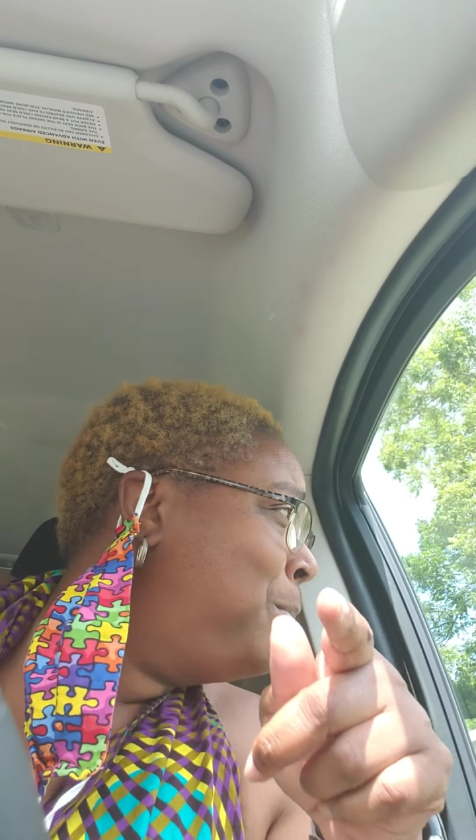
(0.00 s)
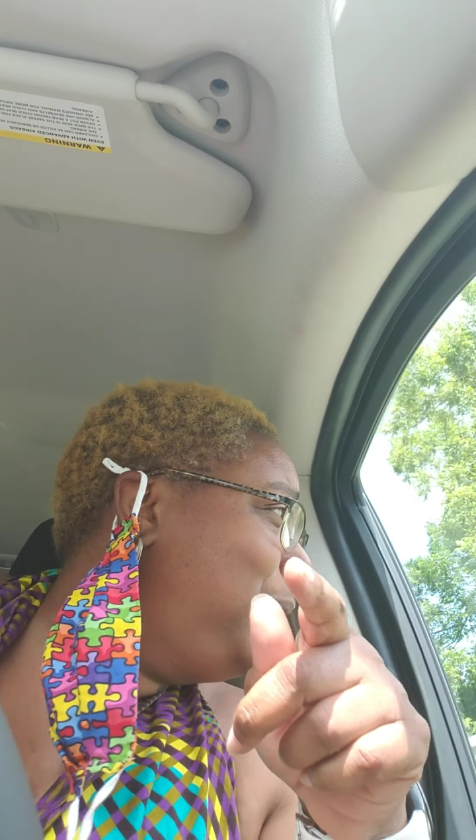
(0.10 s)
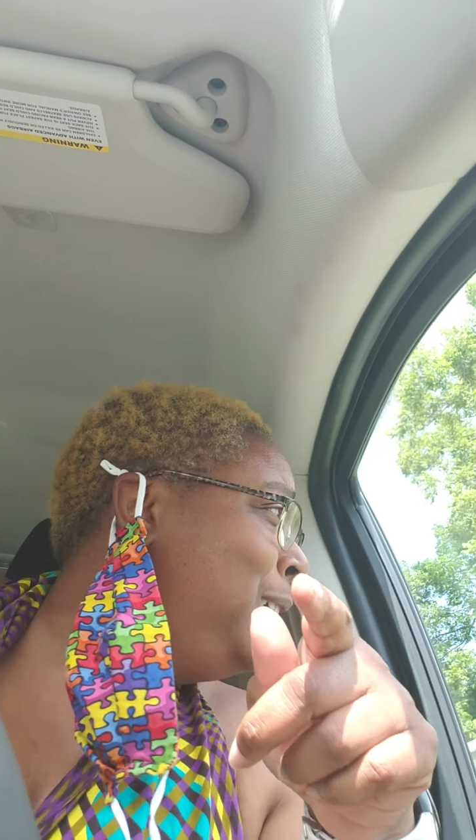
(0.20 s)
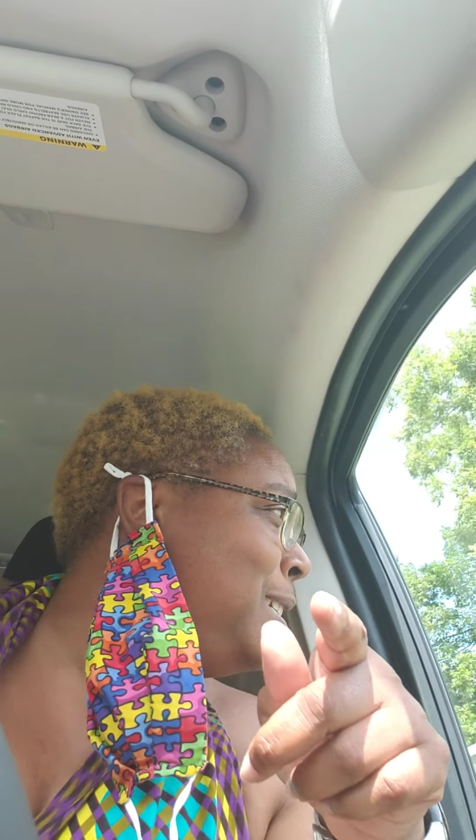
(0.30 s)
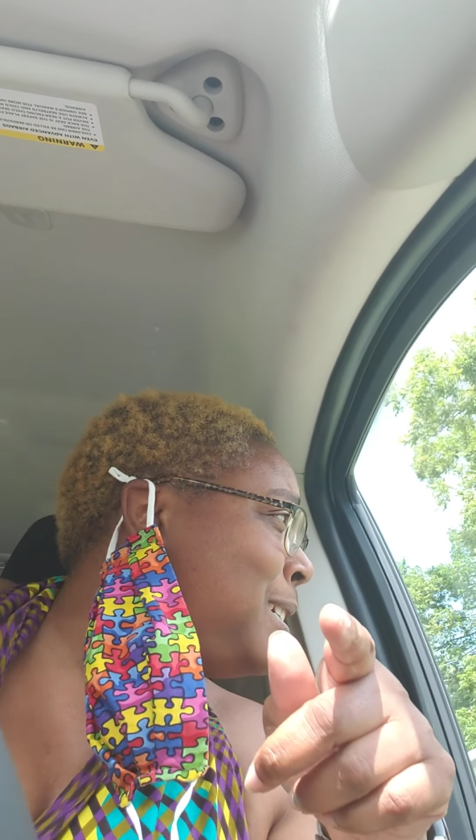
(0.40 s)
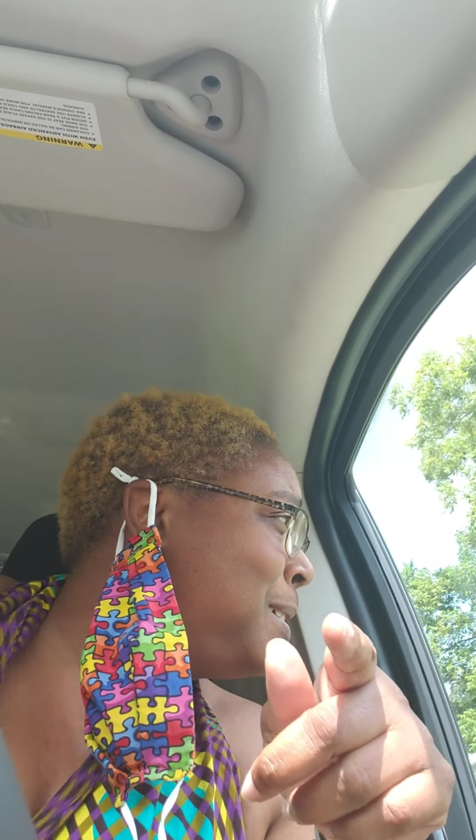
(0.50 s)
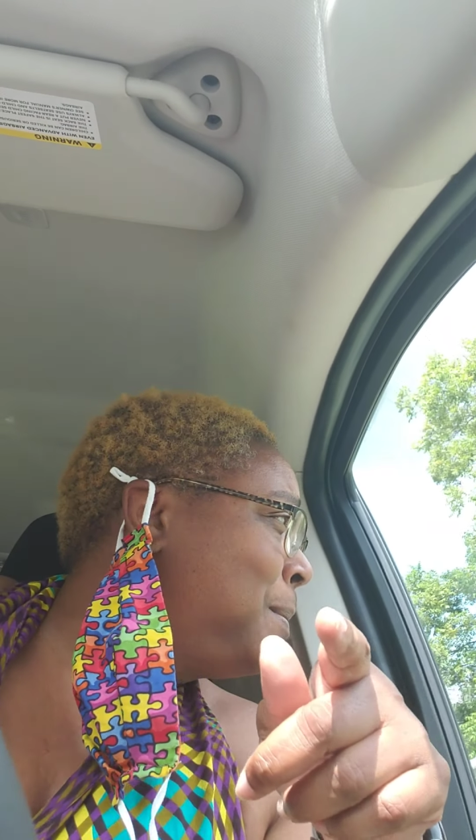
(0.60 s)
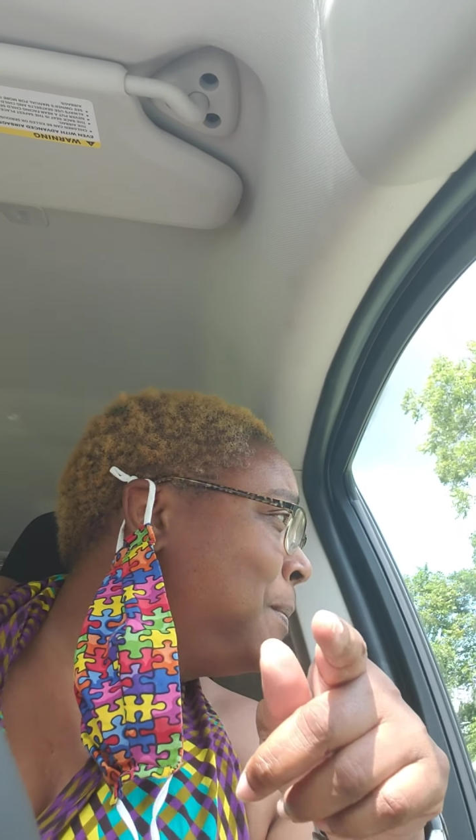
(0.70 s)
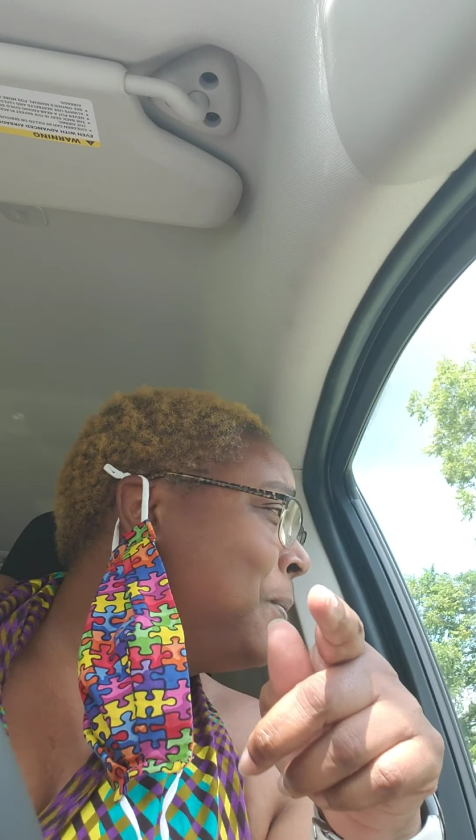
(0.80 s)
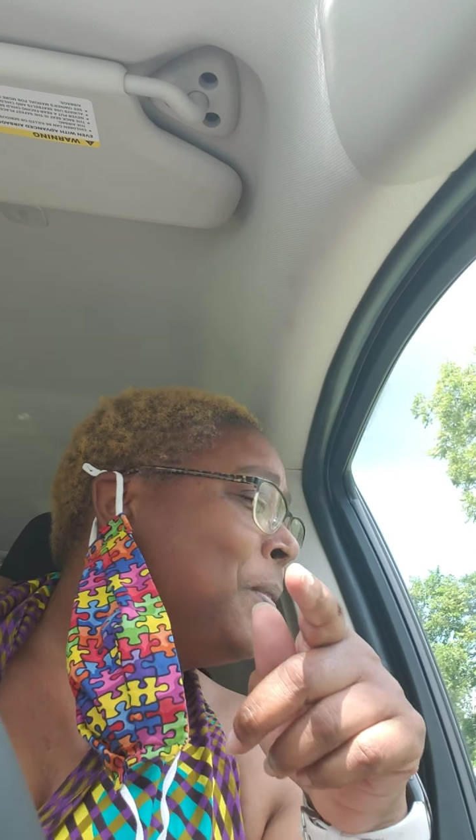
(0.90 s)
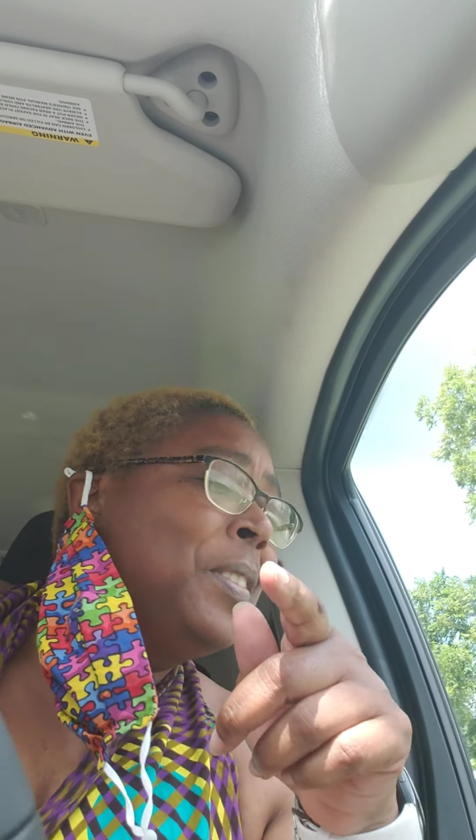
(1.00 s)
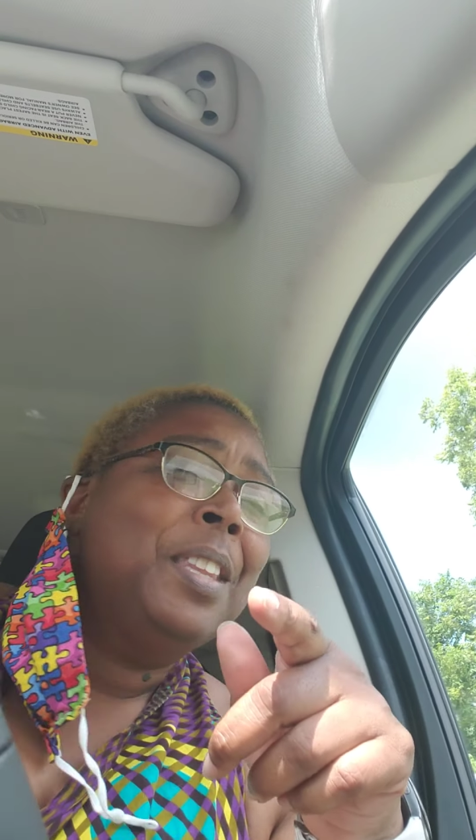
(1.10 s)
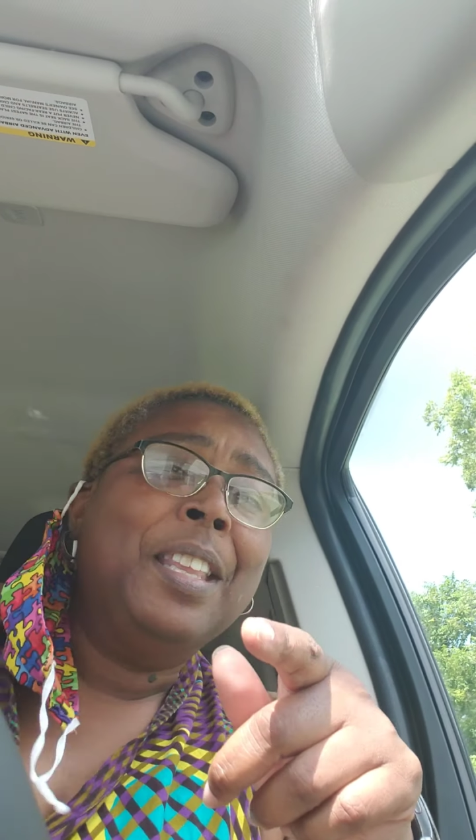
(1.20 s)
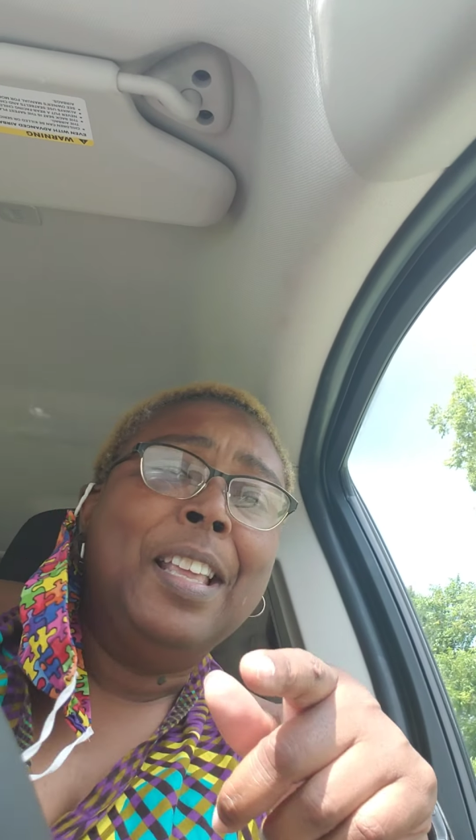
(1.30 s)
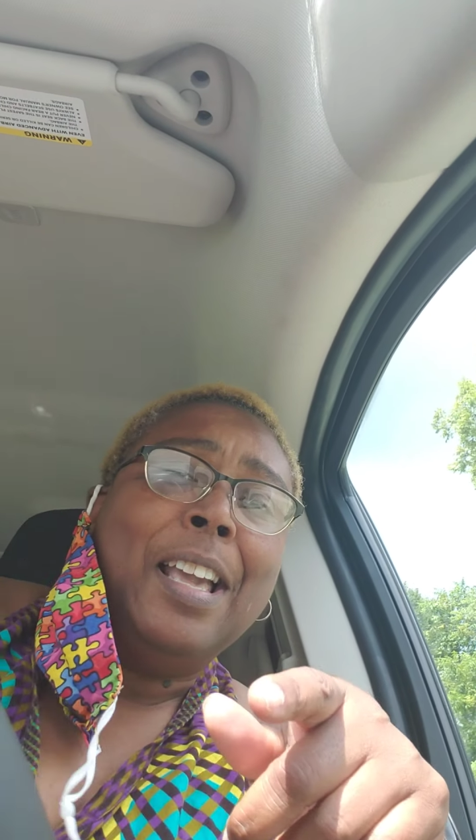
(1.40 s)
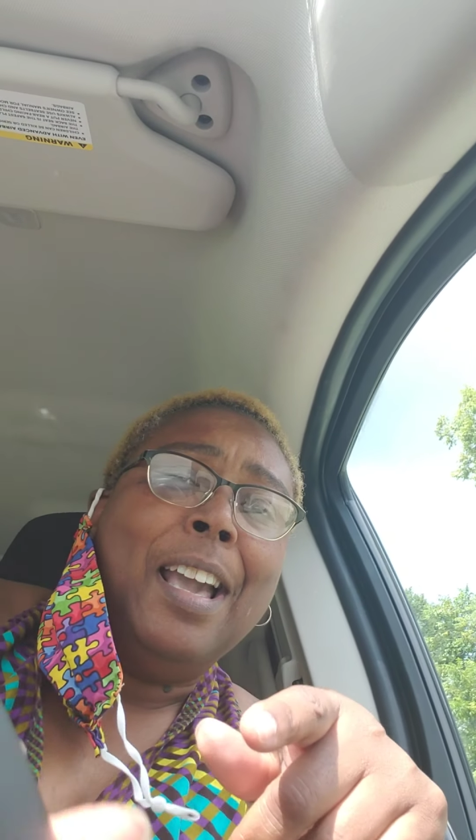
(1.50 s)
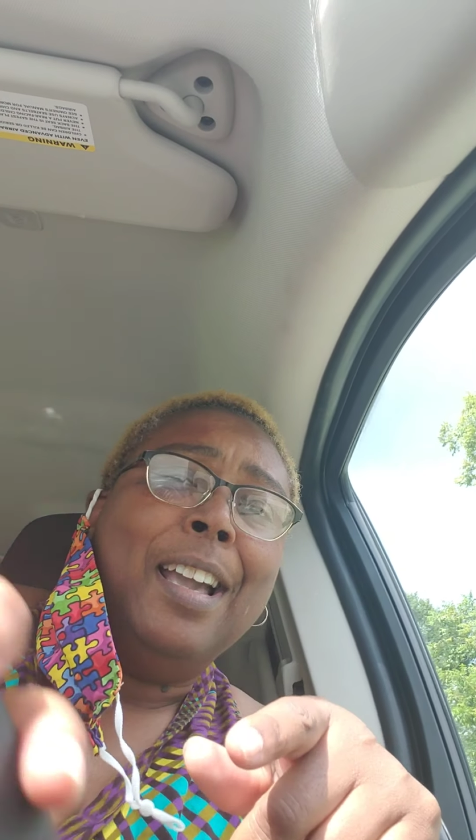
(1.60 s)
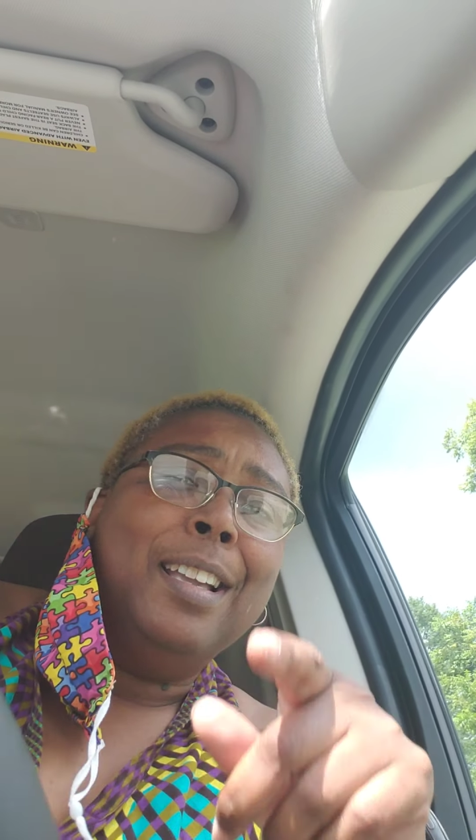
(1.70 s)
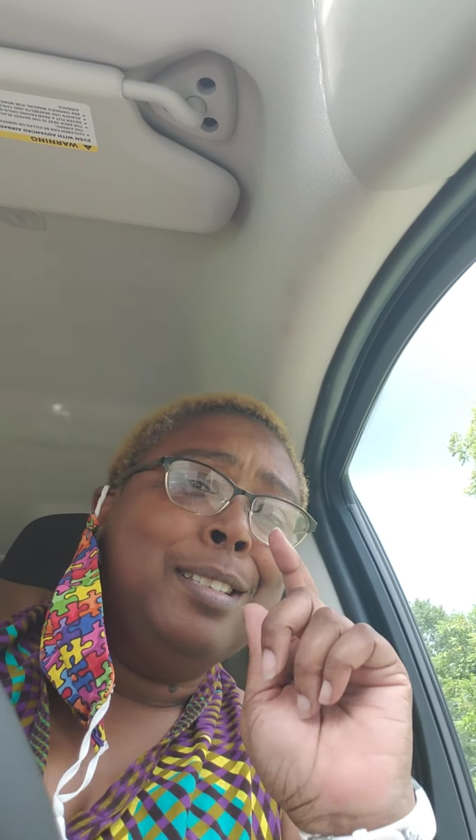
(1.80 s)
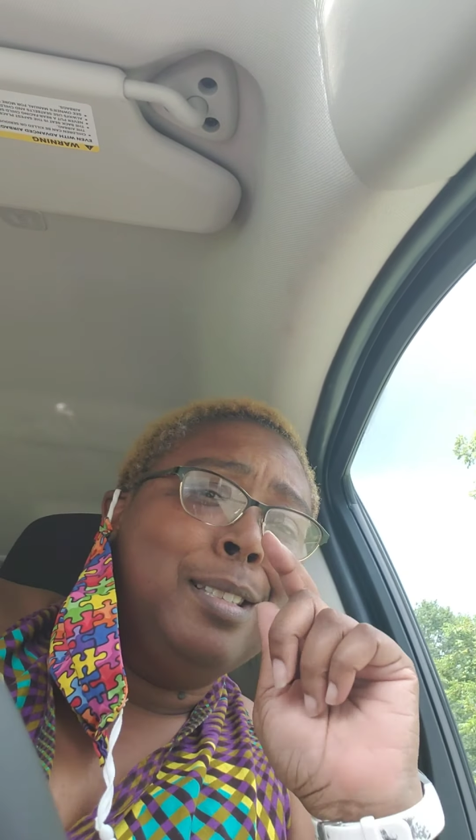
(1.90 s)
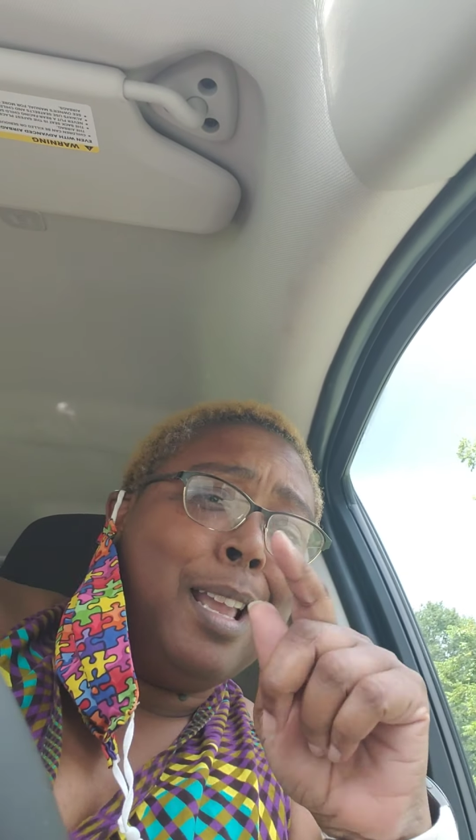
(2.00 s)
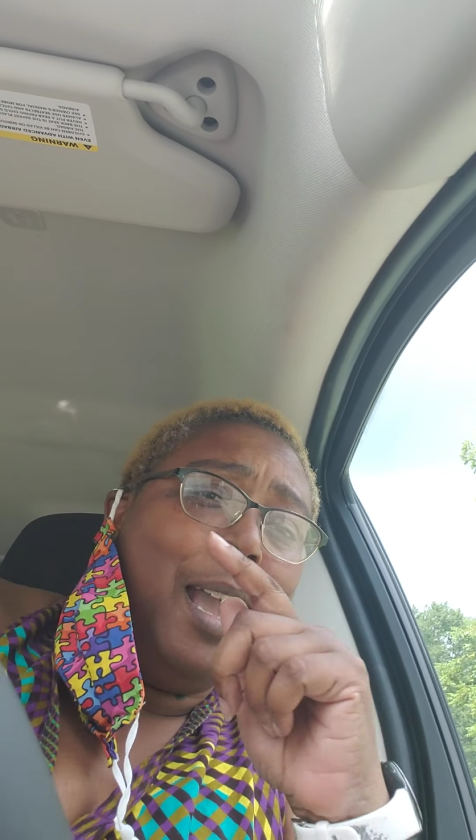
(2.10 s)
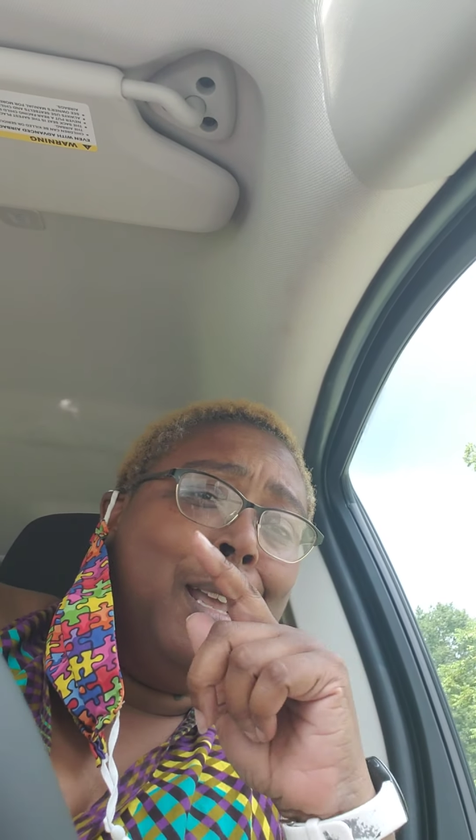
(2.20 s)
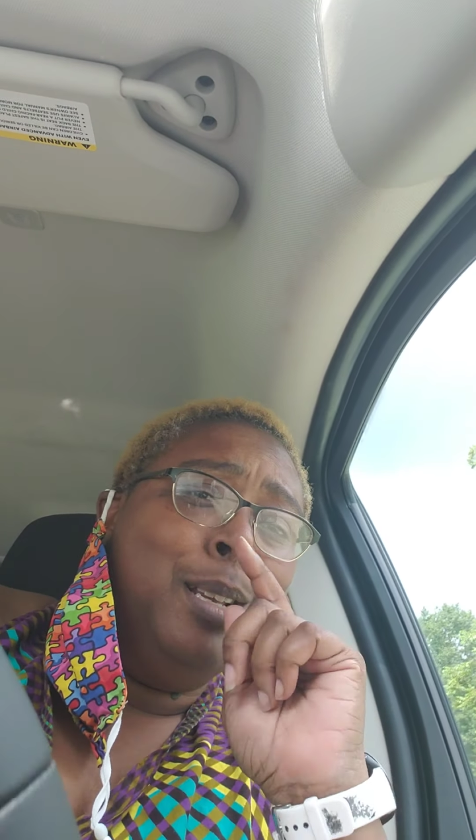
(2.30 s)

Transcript: Beach. Yeah,